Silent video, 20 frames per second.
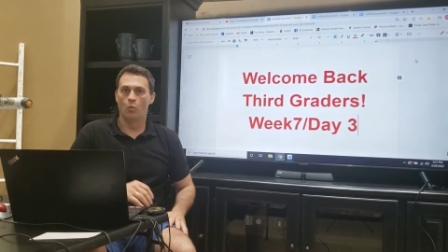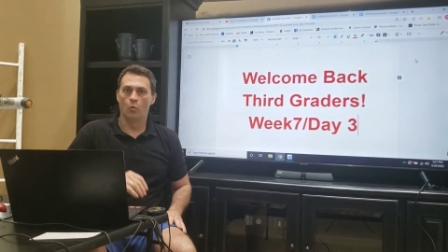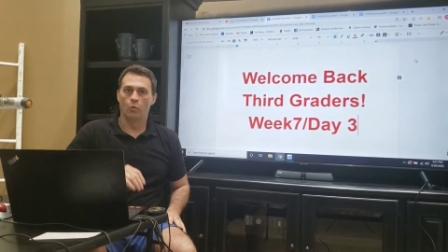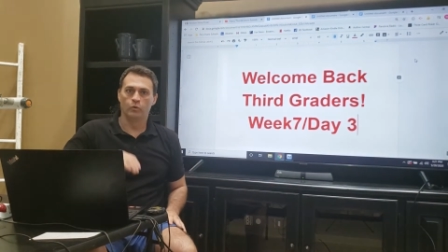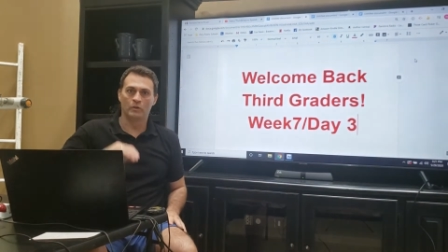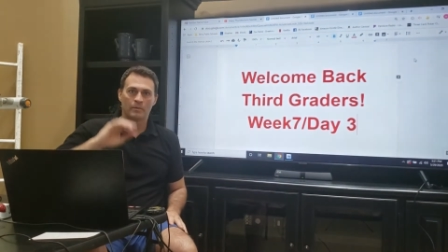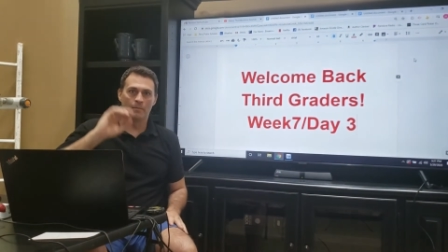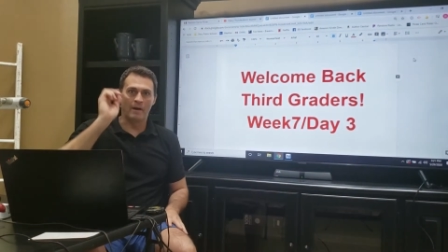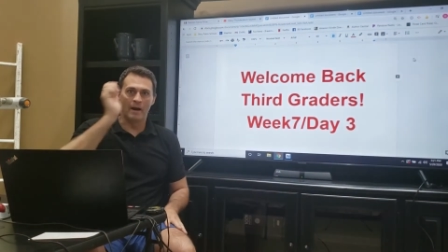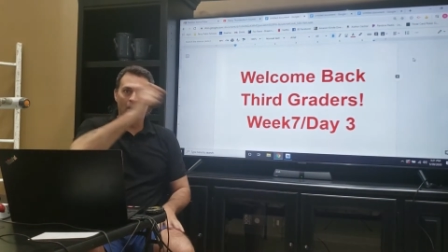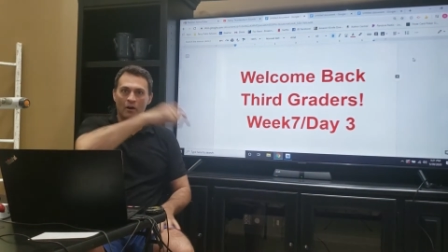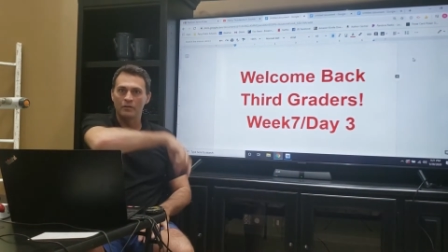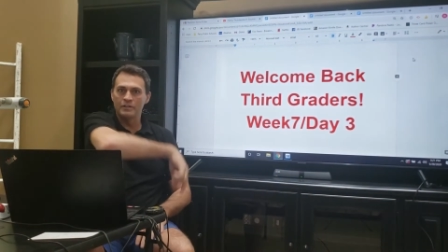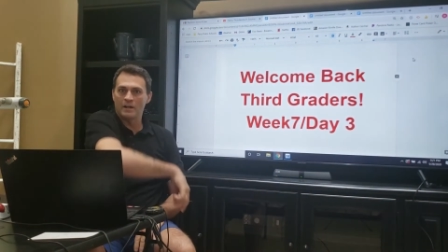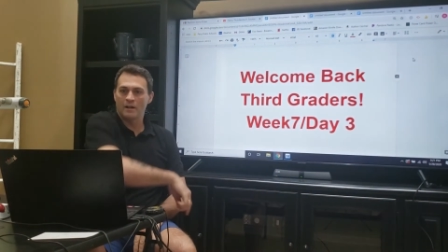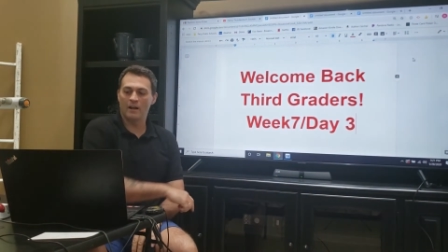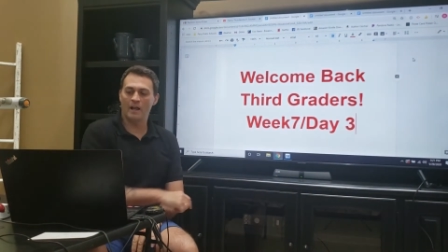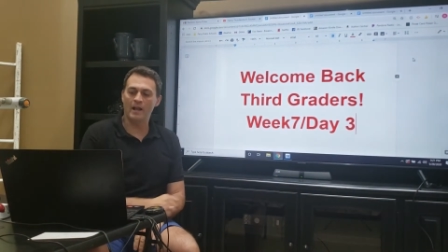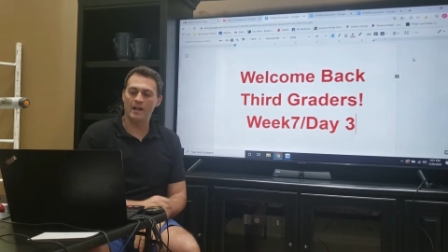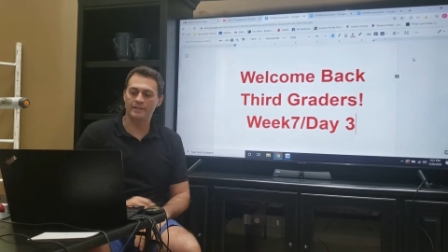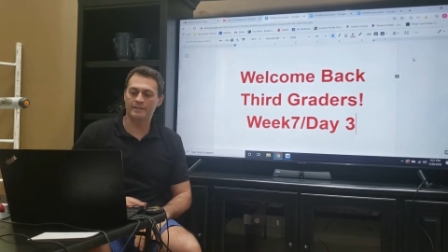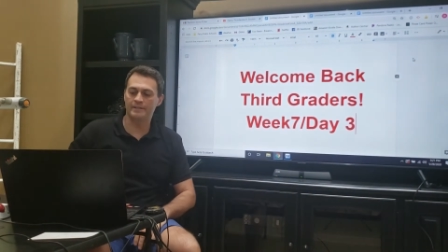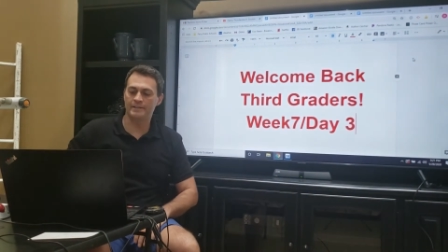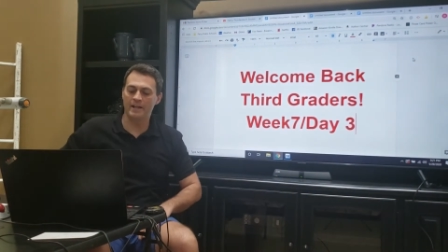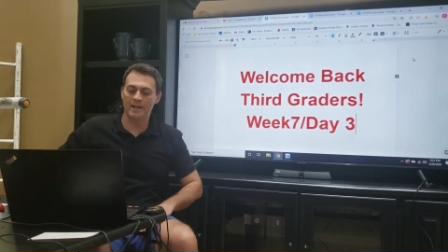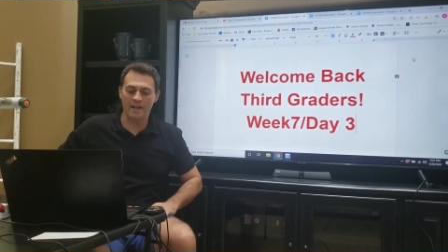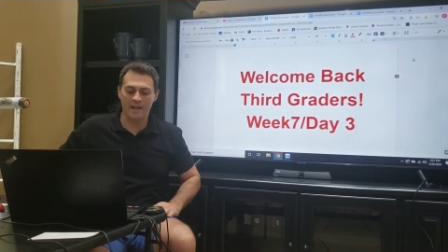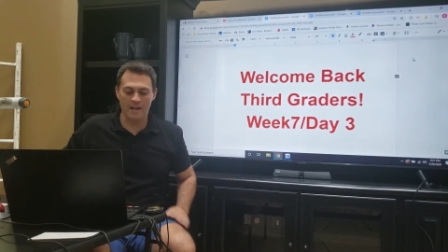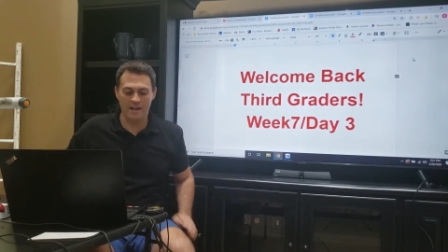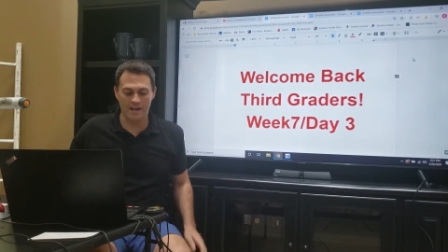Tomorrow's our last
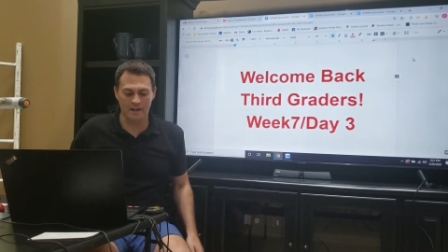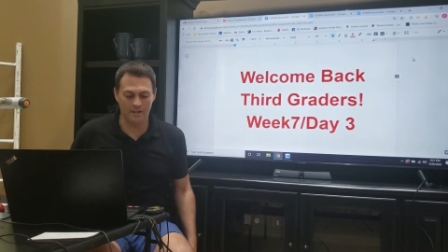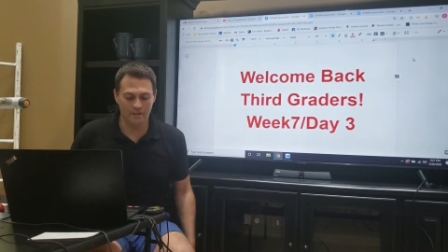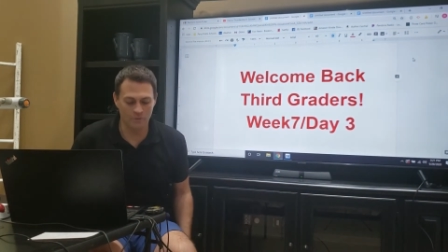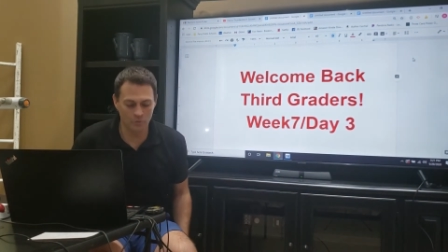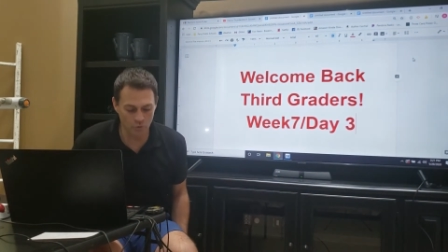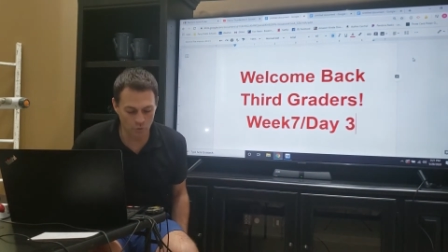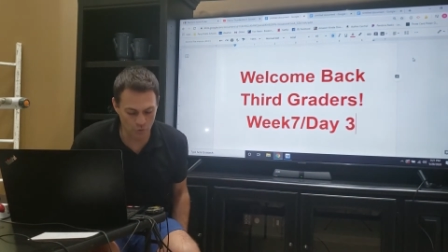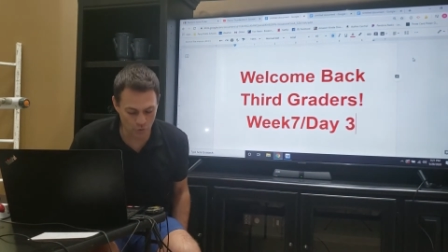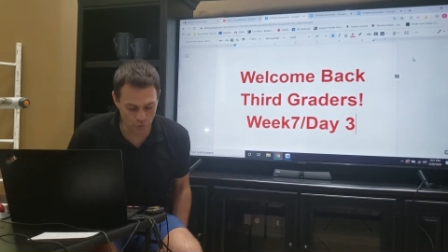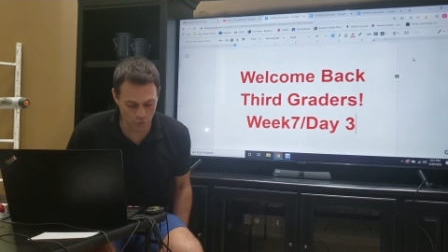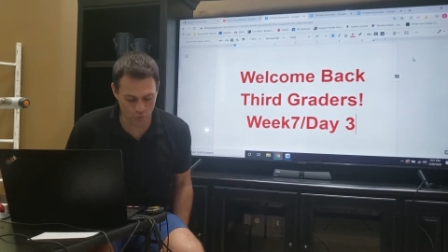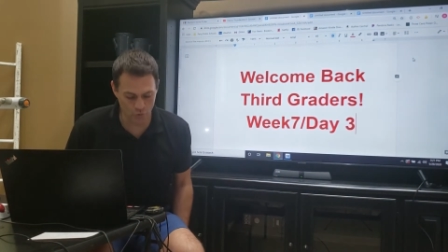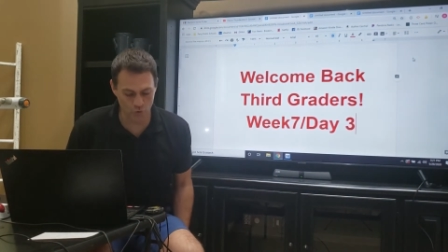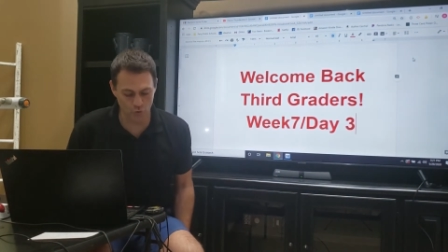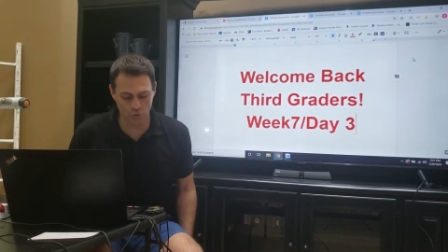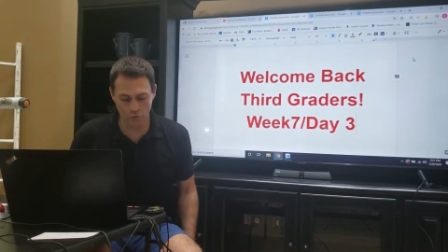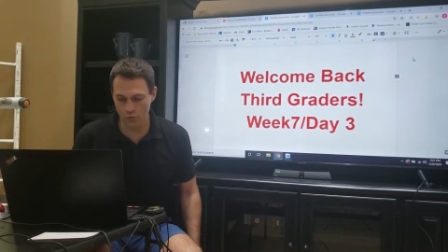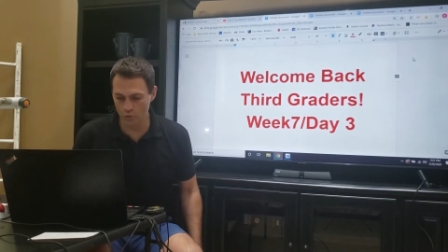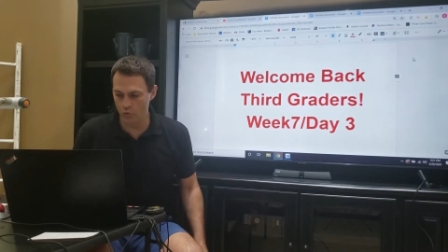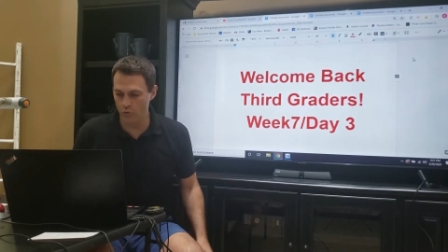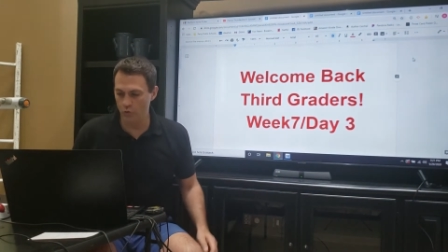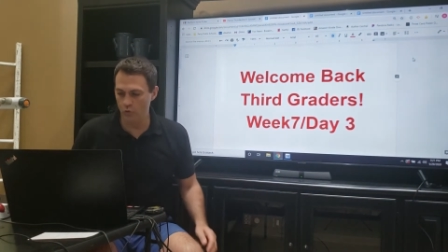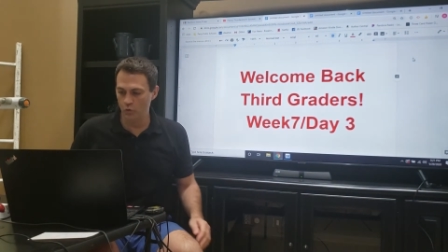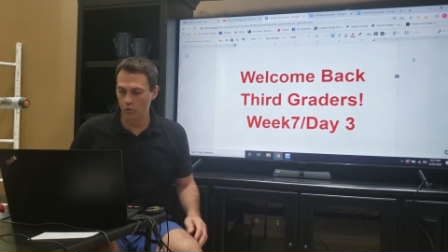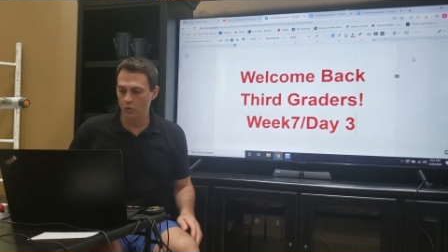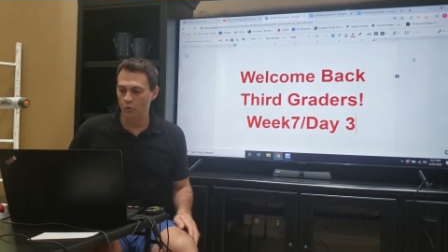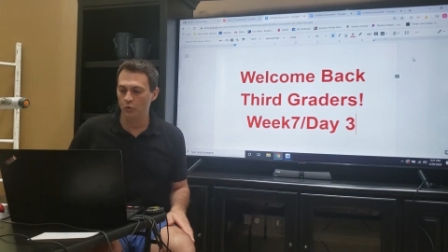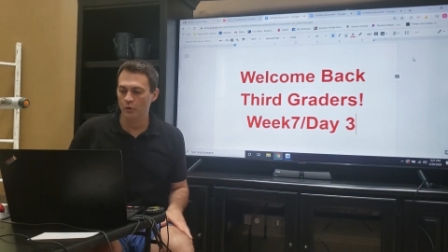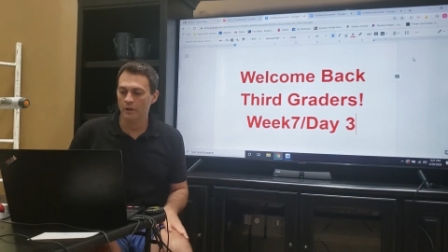day.
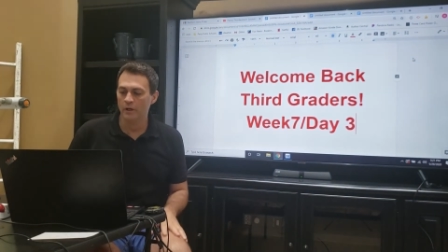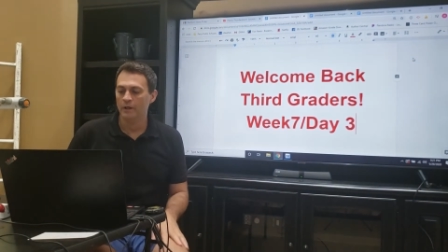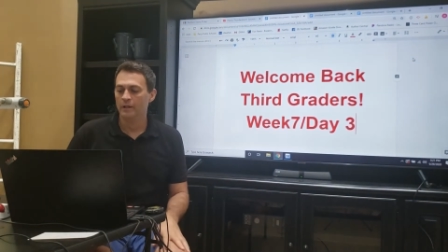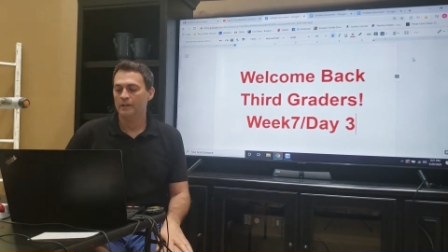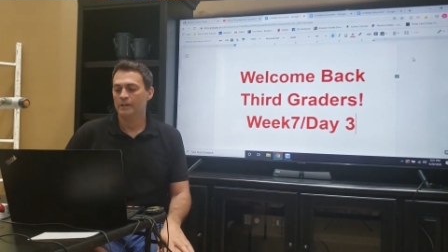Woo!